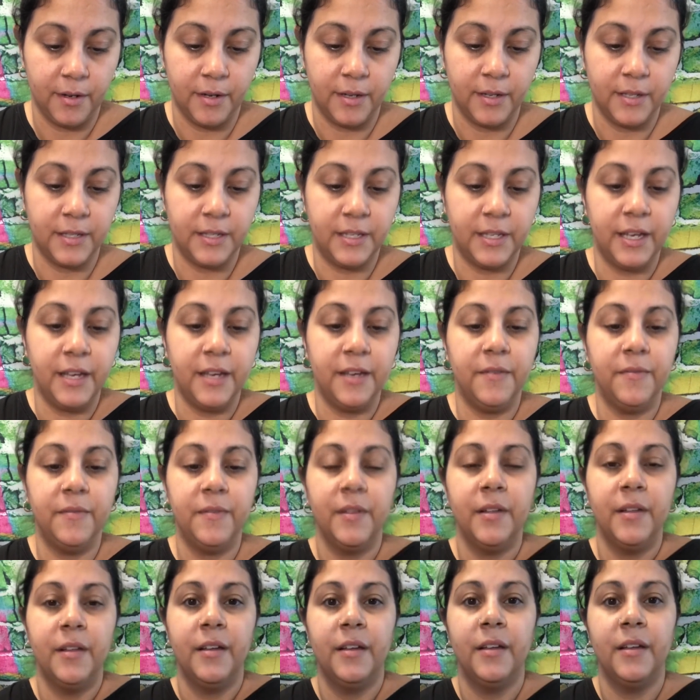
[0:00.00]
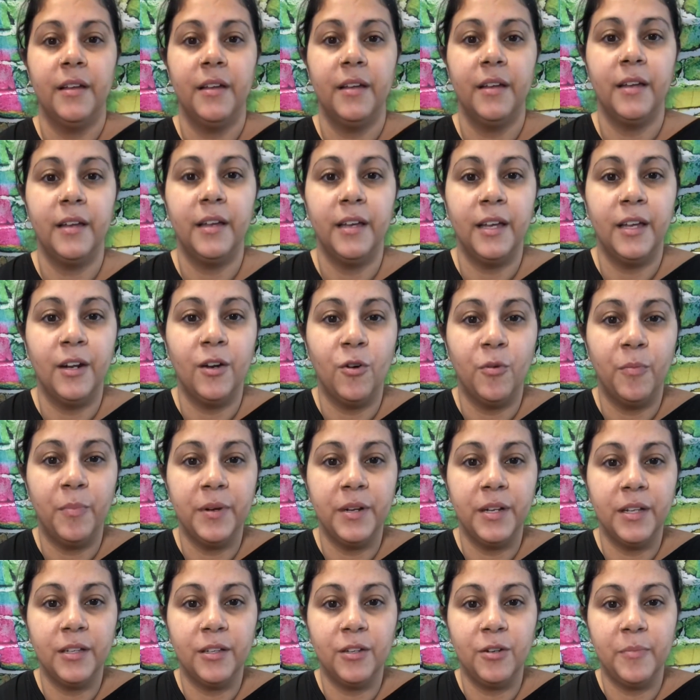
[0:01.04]
See? It
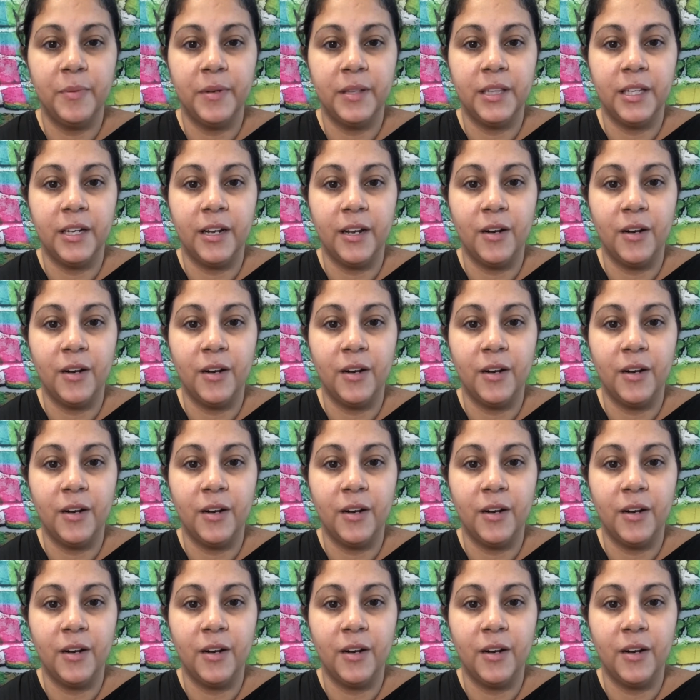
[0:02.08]
opened a little bit there.